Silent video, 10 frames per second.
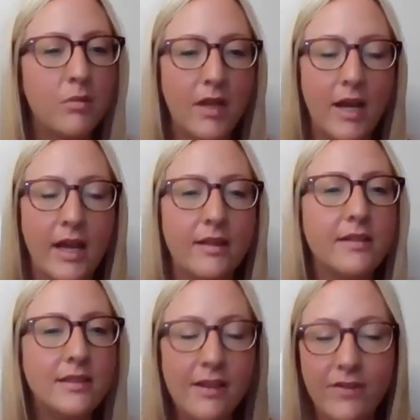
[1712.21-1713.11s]
apply.
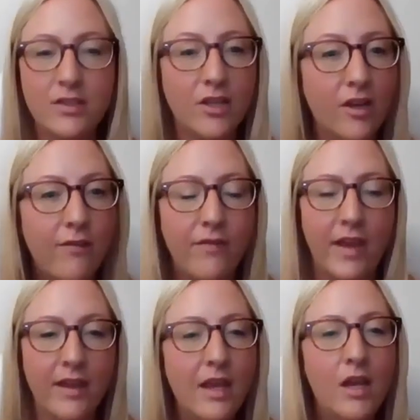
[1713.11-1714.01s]
Let's see if it's a good
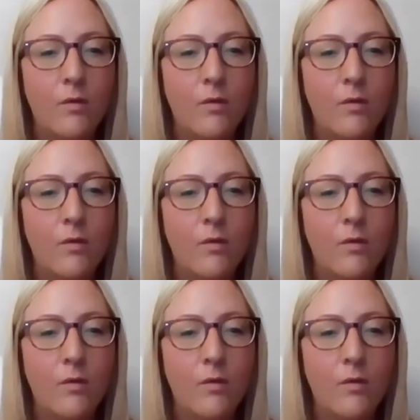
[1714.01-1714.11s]
fit.